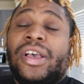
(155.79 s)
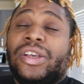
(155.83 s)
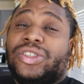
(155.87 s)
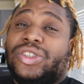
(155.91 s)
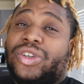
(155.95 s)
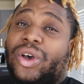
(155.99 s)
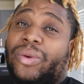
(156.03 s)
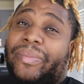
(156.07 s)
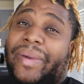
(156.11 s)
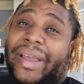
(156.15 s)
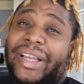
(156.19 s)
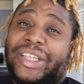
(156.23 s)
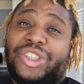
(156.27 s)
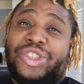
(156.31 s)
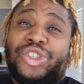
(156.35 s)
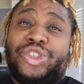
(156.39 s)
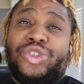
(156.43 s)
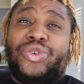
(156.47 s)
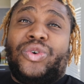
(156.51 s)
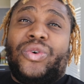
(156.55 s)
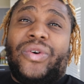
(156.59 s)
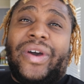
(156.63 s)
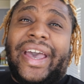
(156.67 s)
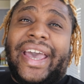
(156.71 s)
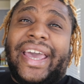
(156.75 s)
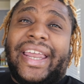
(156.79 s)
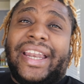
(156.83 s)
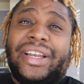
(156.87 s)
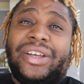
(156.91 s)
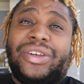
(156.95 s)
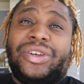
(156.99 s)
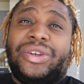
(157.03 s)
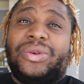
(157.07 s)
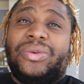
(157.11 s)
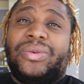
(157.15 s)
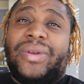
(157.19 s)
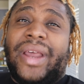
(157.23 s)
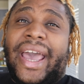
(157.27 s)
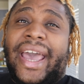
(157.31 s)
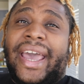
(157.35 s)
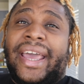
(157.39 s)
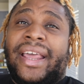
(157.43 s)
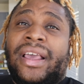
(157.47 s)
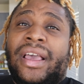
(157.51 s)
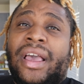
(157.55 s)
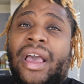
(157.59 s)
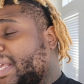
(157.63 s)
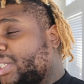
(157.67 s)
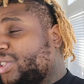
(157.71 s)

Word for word: So make sure you go ahead and do that.